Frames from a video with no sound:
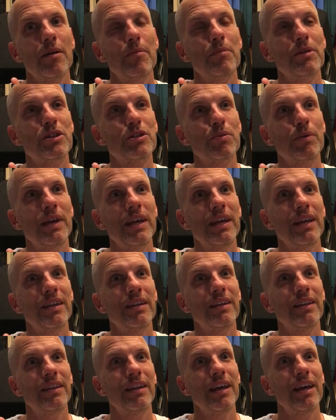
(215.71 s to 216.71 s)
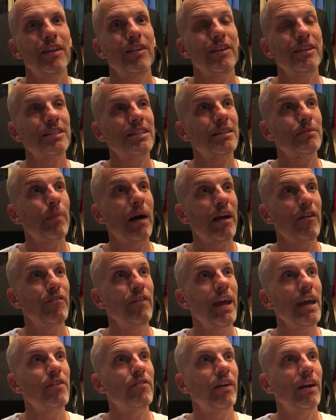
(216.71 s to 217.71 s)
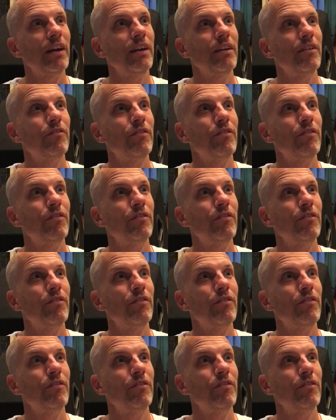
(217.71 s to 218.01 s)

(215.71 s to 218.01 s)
between this is my favorite